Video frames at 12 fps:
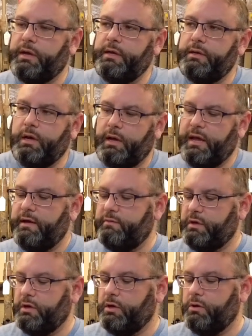and not
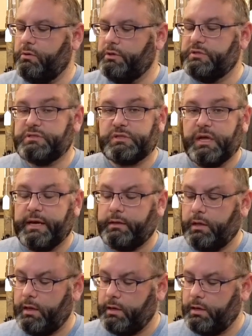having it go into slide
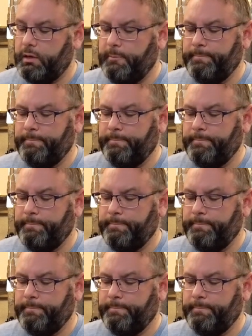lock.